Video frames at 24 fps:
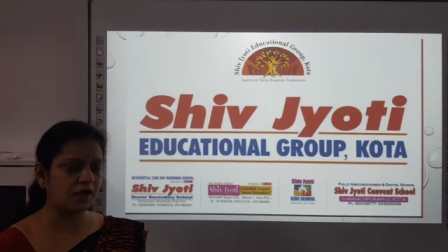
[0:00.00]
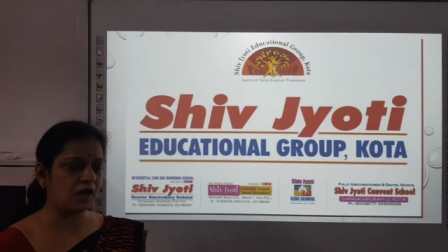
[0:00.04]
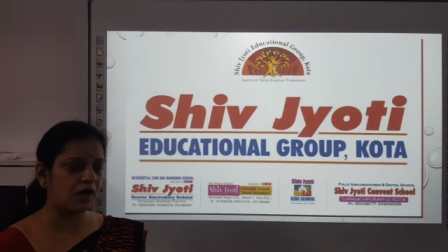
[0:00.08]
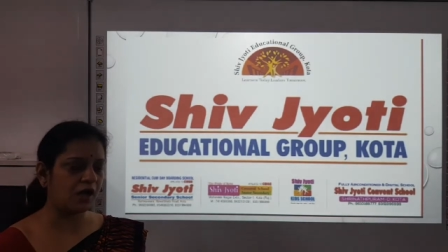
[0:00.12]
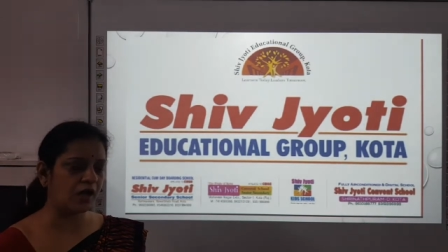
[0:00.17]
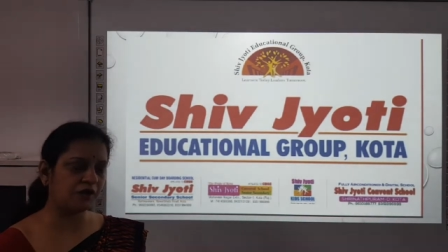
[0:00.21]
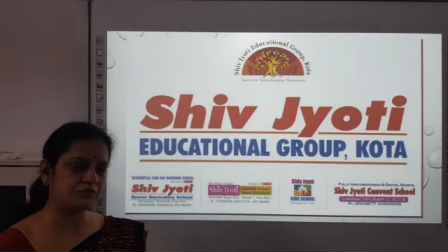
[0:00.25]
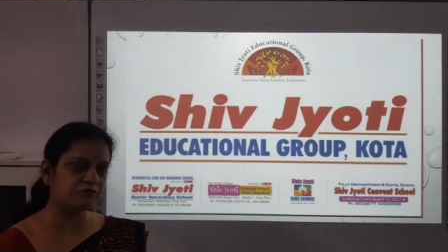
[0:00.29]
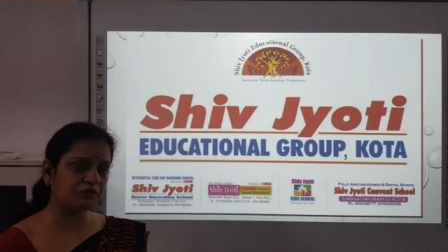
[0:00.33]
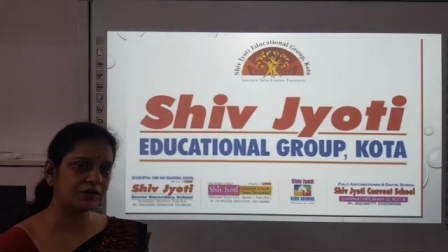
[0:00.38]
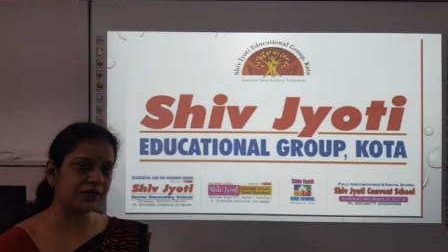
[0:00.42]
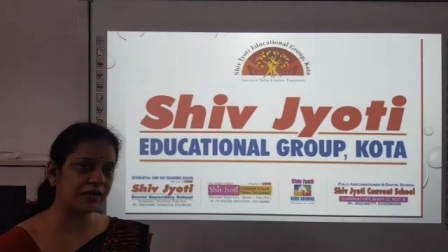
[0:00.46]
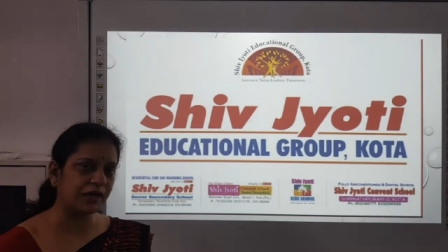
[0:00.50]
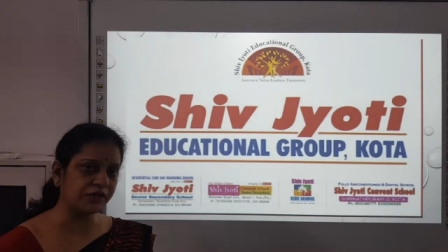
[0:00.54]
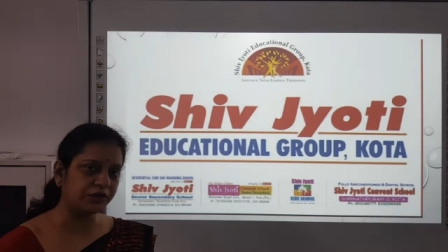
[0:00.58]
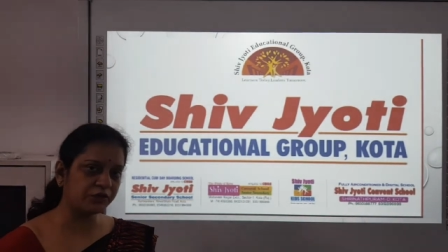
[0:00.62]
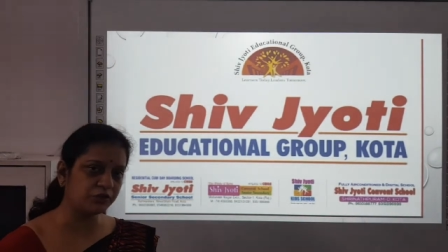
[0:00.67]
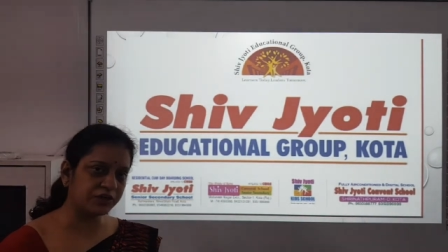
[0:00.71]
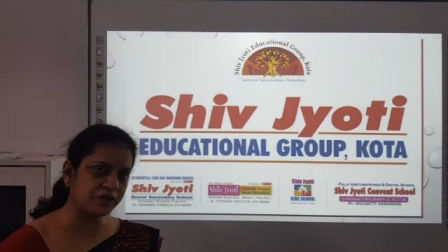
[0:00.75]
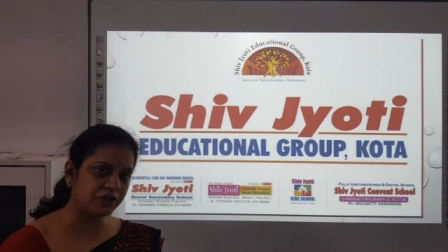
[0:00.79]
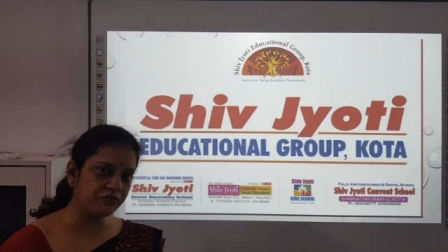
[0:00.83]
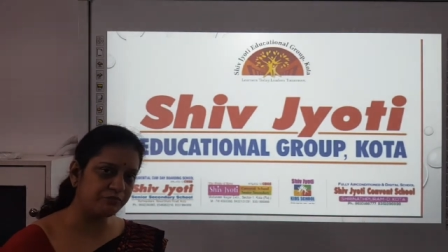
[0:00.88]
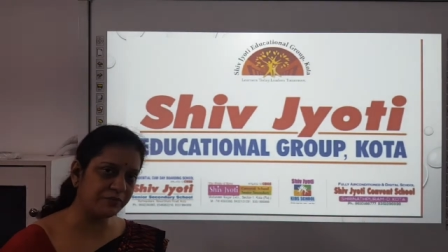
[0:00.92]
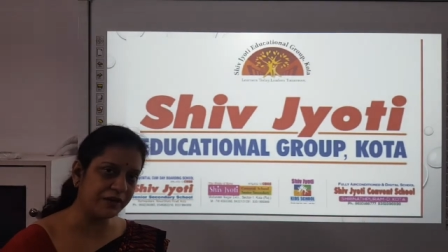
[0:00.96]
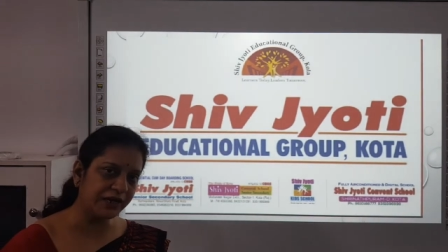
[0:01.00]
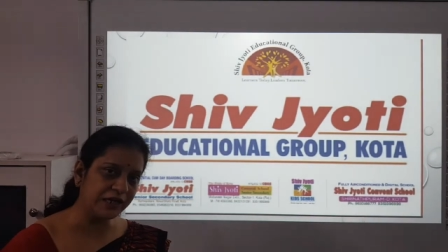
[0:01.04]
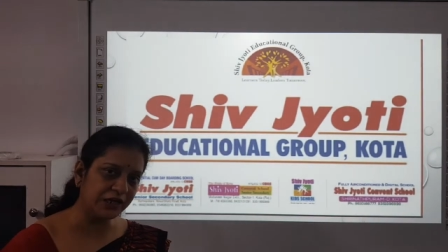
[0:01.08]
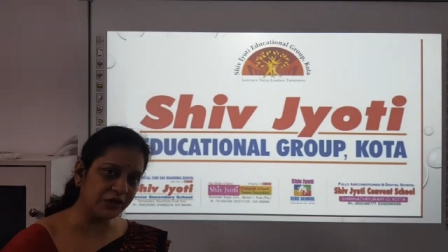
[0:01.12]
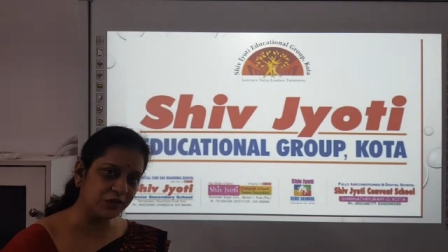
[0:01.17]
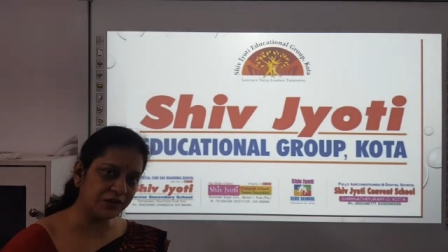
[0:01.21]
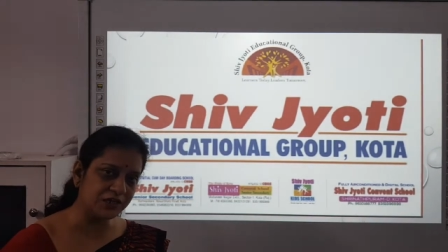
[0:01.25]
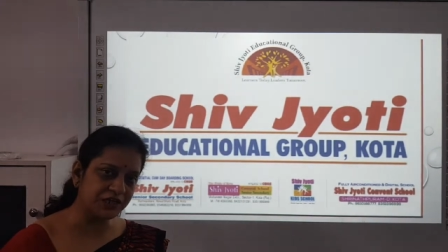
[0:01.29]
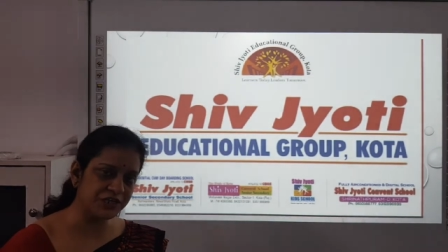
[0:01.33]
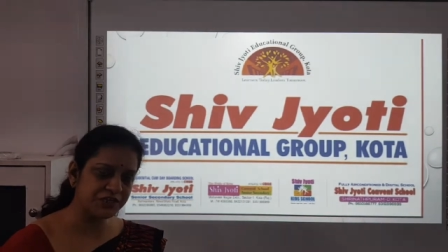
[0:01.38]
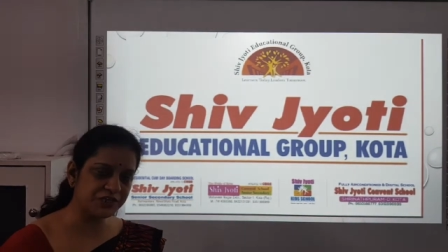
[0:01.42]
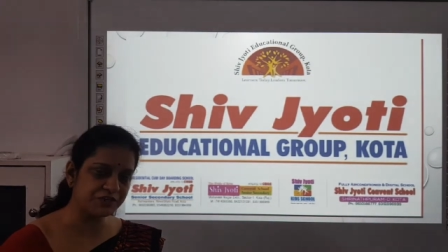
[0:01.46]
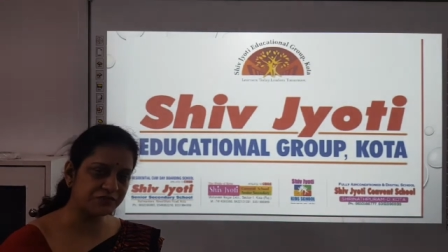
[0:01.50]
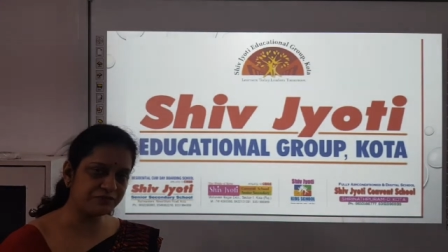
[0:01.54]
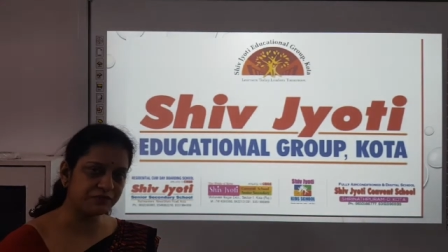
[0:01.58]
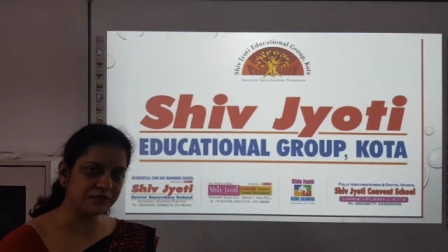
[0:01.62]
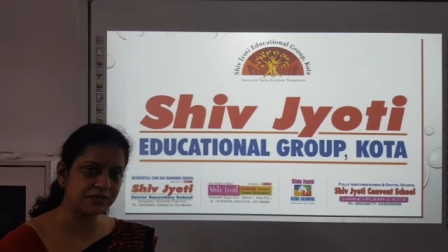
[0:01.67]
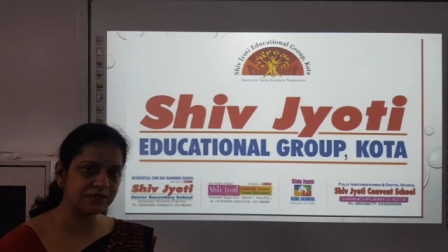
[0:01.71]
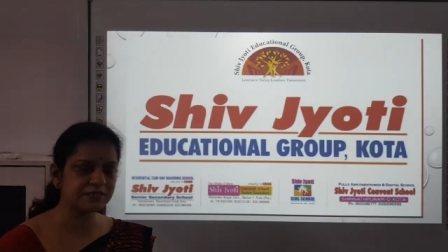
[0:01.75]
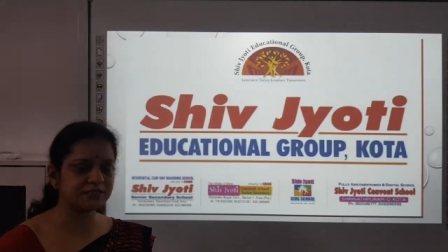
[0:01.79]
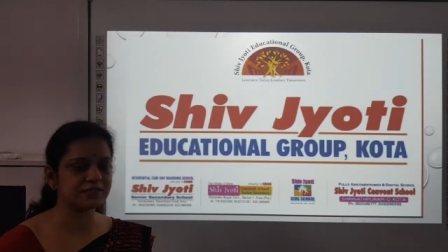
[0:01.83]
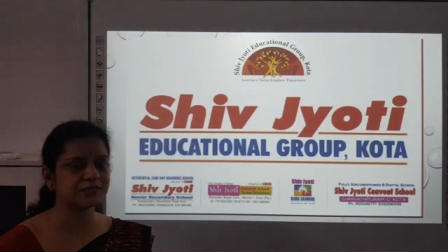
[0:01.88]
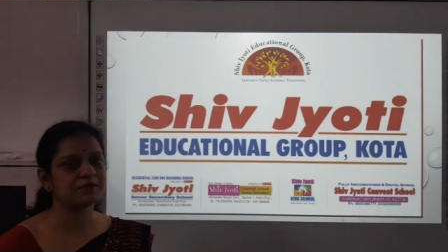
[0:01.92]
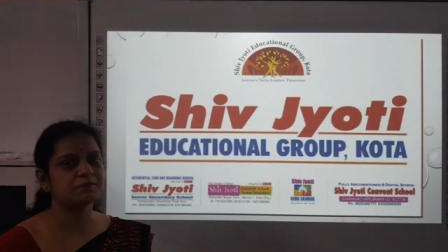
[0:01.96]
I would like to give my introduction
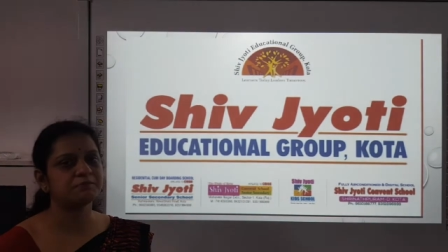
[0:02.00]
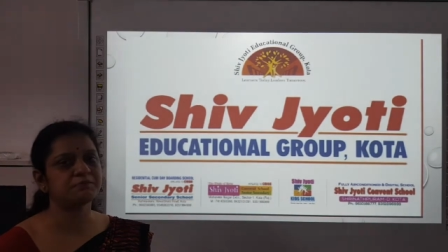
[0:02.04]
first.